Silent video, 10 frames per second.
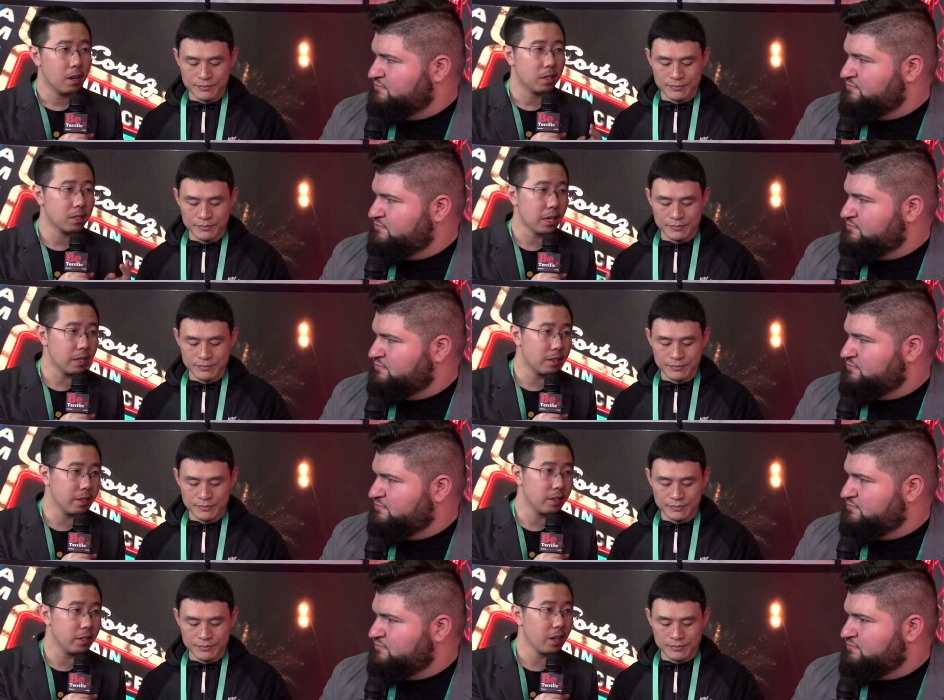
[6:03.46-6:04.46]
Speaker 1: A second
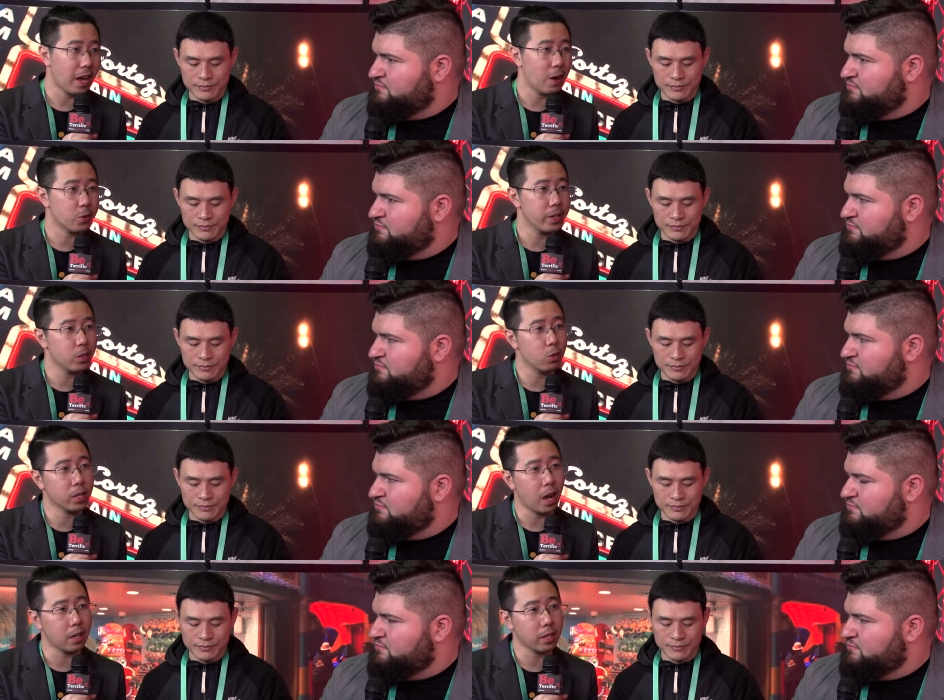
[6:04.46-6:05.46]
thing, you need to have really
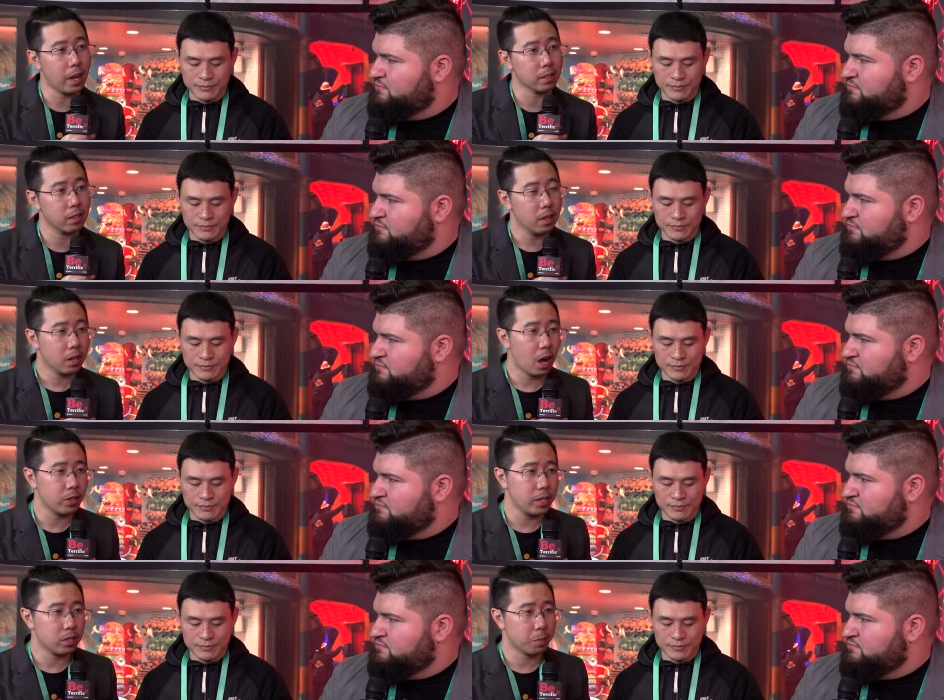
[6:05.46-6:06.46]
good contact
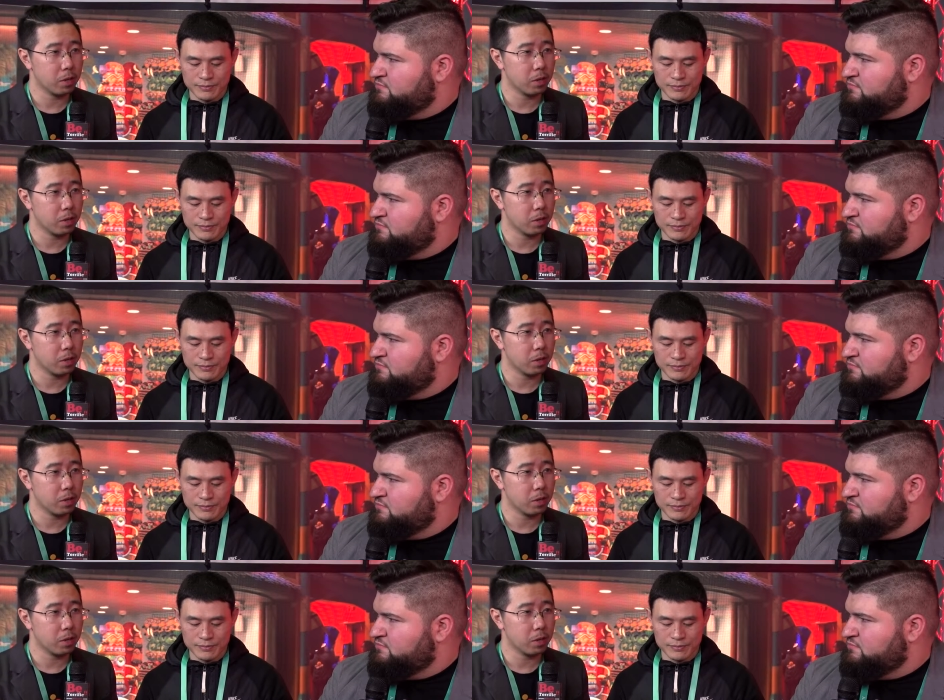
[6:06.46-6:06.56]
because each